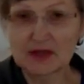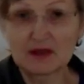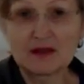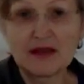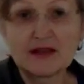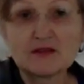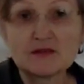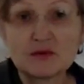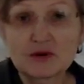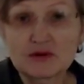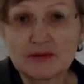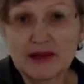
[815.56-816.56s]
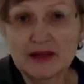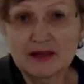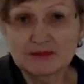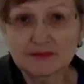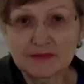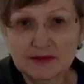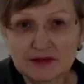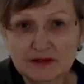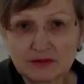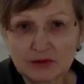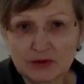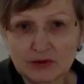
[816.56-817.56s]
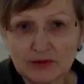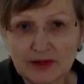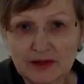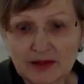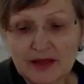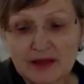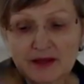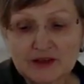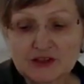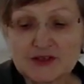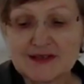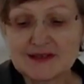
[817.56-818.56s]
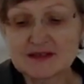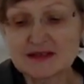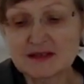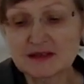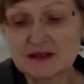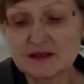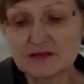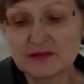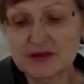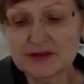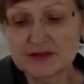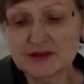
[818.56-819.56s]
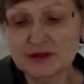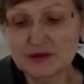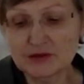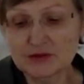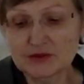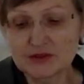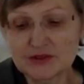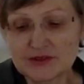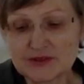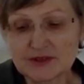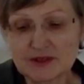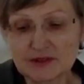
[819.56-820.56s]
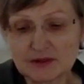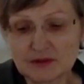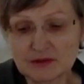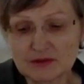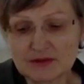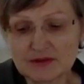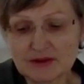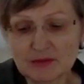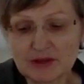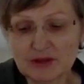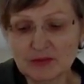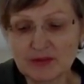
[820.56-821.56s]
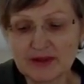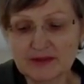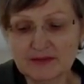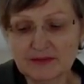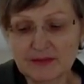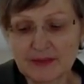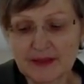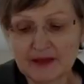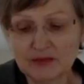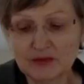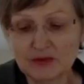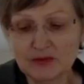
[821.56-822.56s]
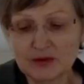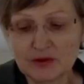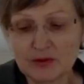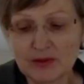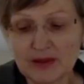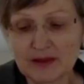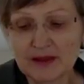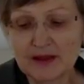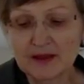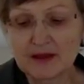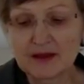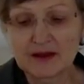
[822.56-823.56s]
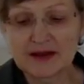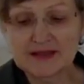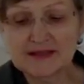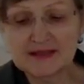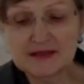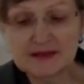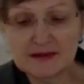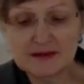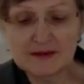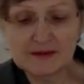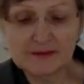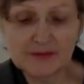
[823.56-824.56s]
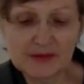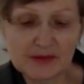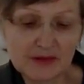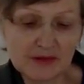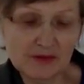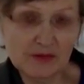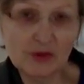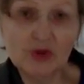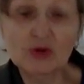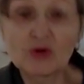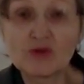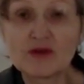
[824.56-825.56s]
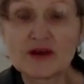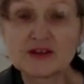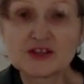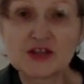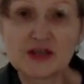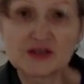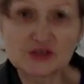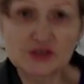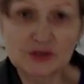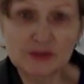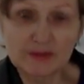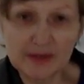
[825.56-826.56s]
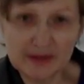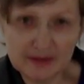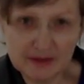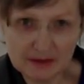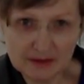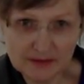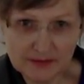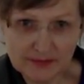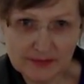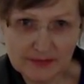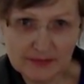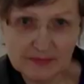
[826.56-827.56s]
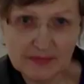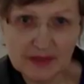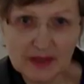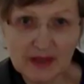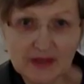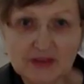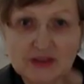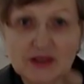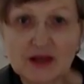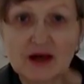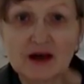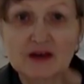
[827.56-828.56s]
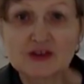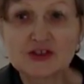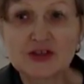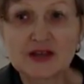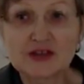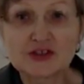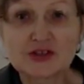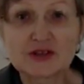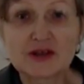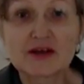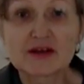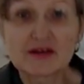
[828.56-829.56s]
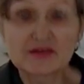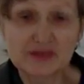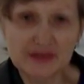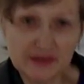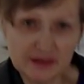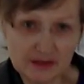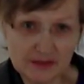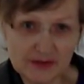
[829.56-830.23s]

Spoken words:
that'll work well. That'll work well. She is still influencing you. She is still doing something, but it will work well. I see here the work of Archangel Michael and Archangel Raphael,